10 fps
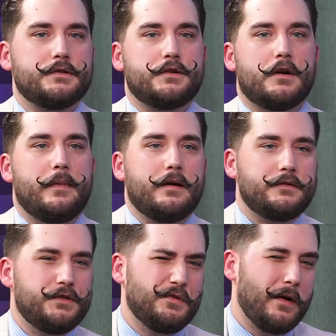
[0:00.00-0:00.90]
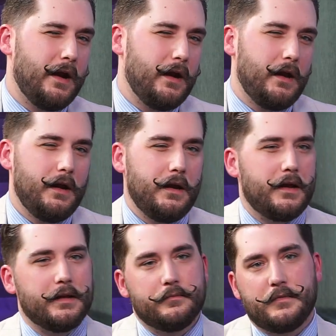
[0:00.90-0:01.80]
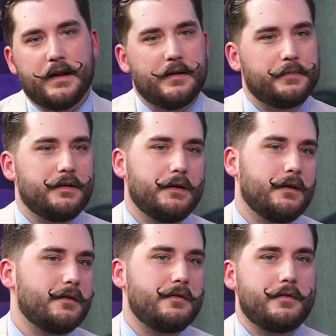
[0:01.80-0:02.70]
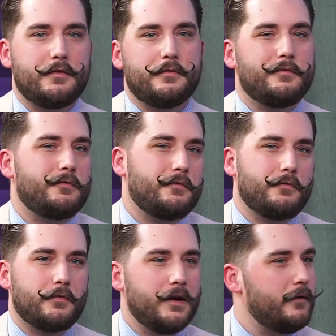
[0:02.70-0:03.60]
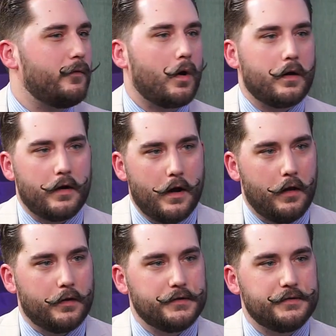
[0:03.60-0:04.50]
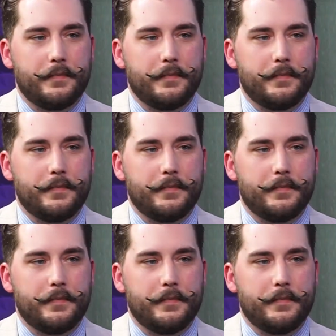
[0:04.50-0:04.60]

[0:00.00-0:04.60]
start about $280, can get up to $300-$400.